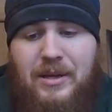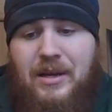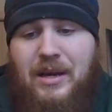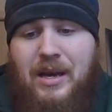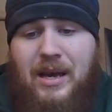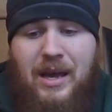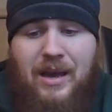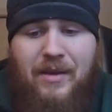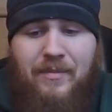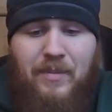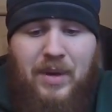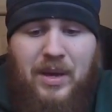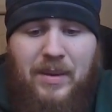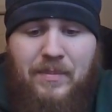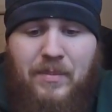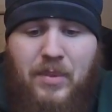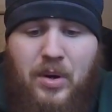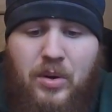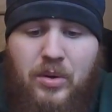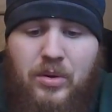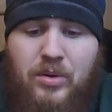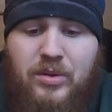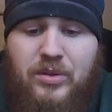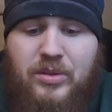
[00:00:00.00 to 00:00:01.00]
I have my
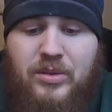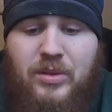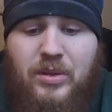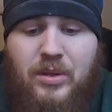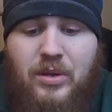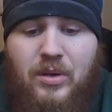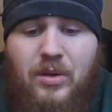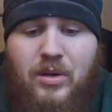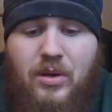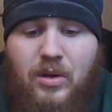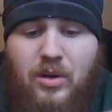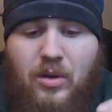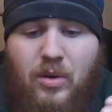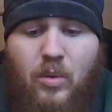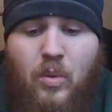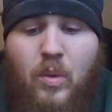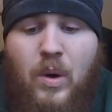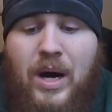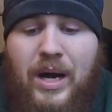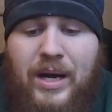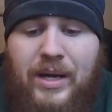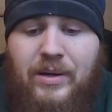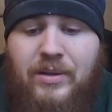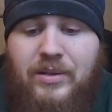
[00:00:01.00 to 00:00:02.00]
motors
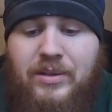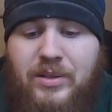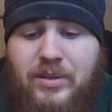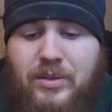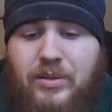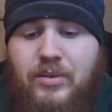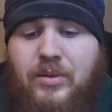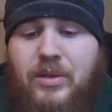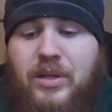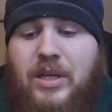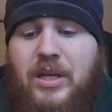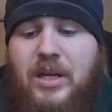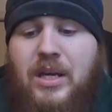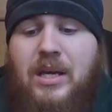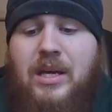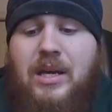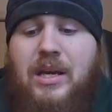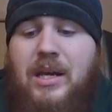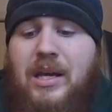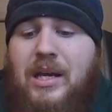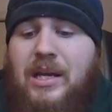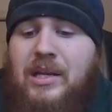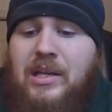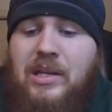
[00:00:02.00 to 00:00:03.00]
wired to it.
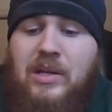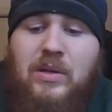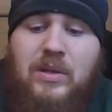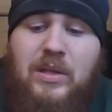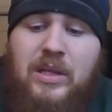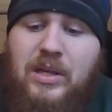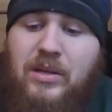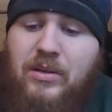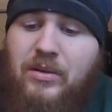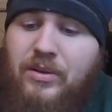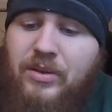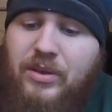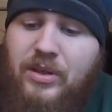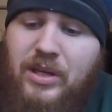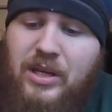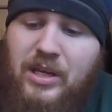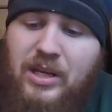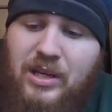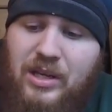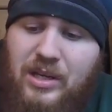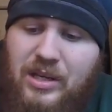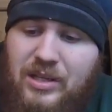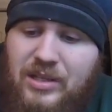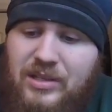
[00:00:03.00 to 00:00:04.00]
And the only other
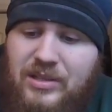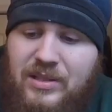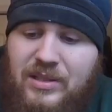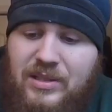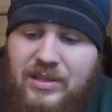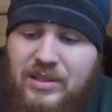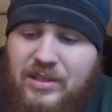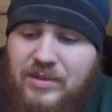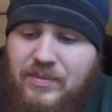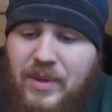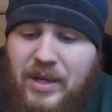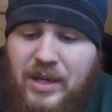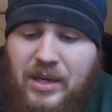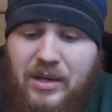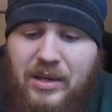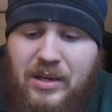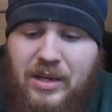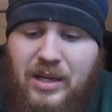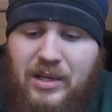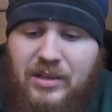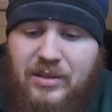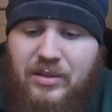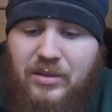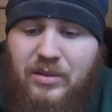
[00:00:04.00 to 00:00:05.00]
thing is this is my
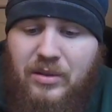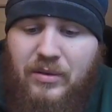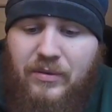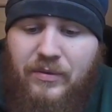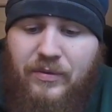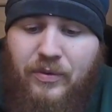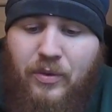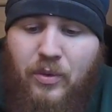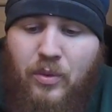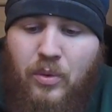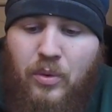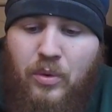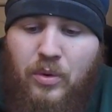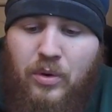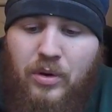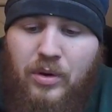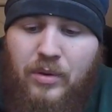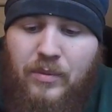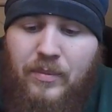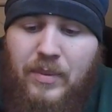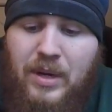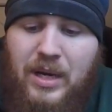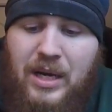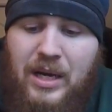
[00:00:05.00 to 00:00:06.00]
connector
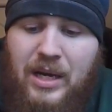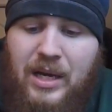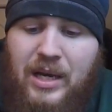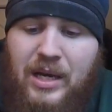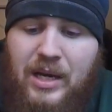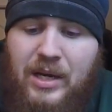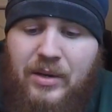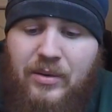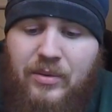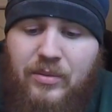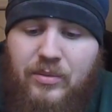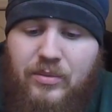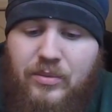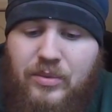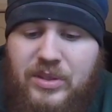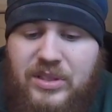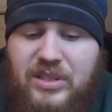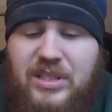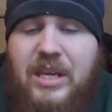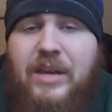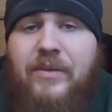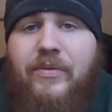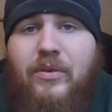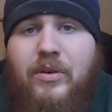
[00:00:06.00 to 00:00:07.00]
for my
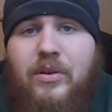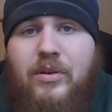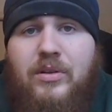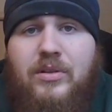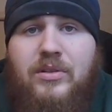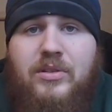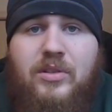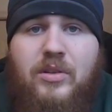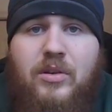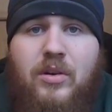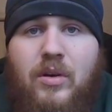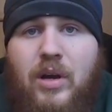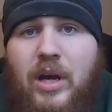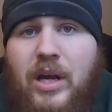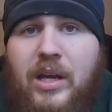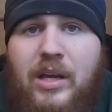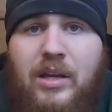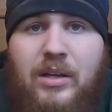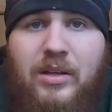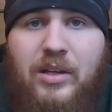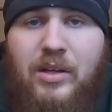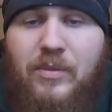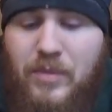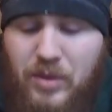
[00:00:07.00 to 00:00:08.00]
receiver so I
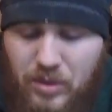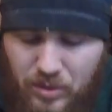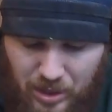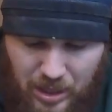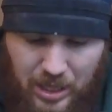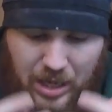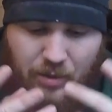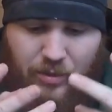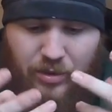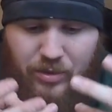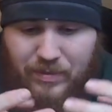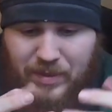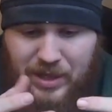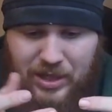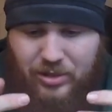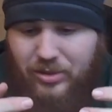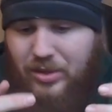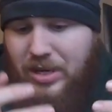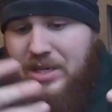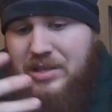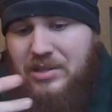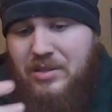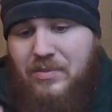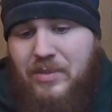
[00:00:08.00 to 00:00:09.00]
can communicate with my
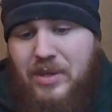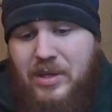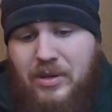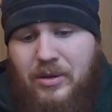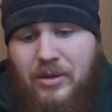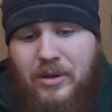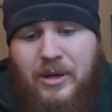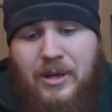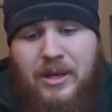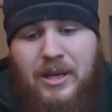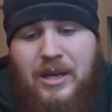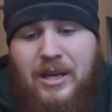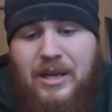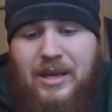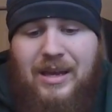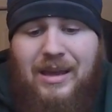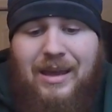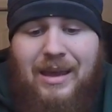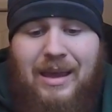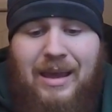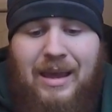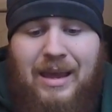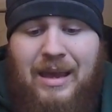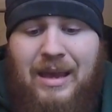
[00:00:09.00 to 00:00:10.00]
transmitter.
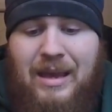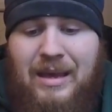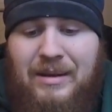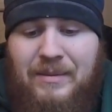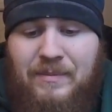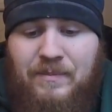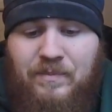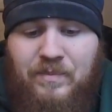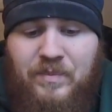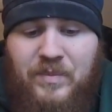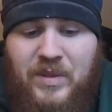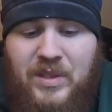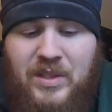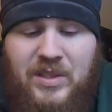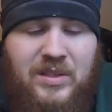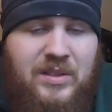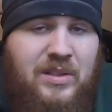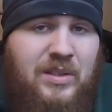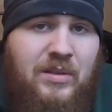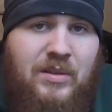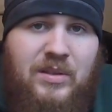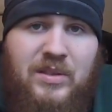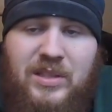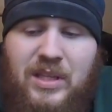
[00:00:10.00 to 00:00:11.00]
And
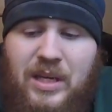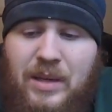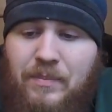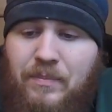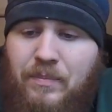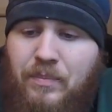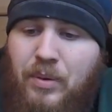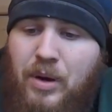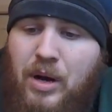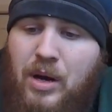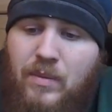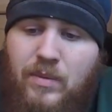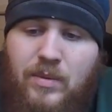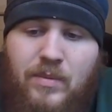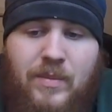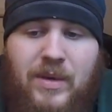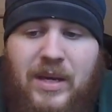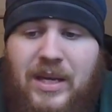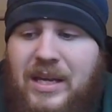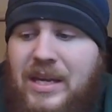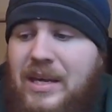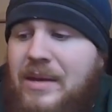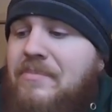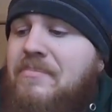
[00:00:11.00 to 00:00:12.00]
still the same problem.
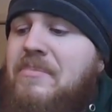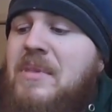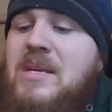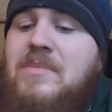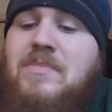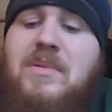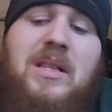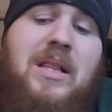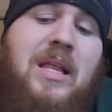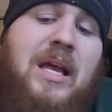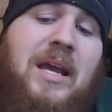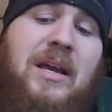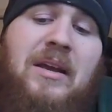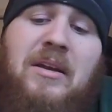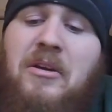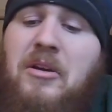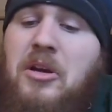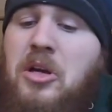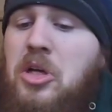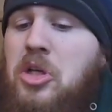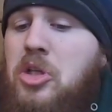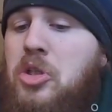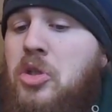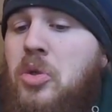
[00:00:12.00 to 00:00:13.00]
I get maybe like
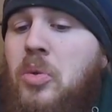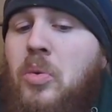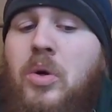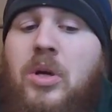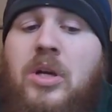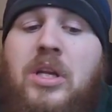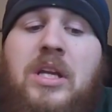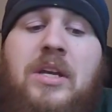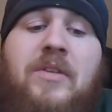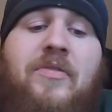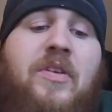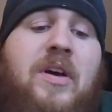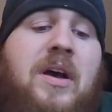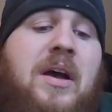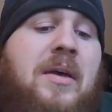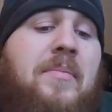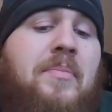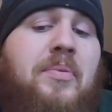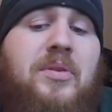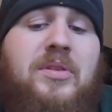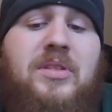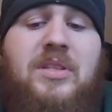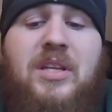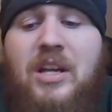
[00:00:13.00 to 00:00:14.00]

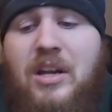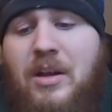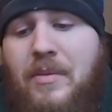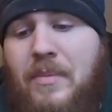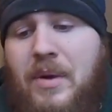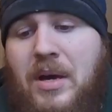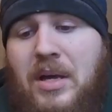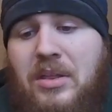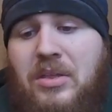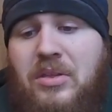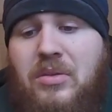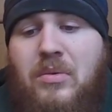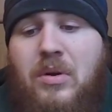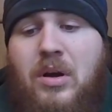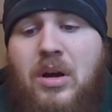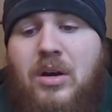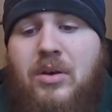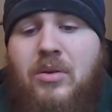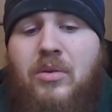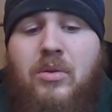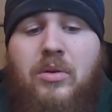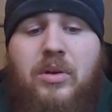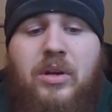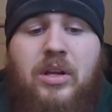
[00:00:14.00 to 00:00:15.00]
25% of my
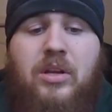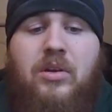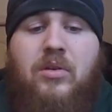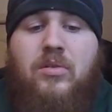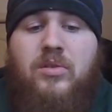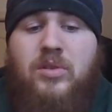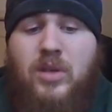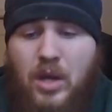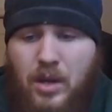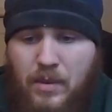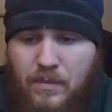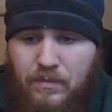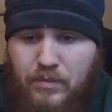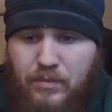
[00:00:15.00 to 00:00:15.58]
throttle and it goes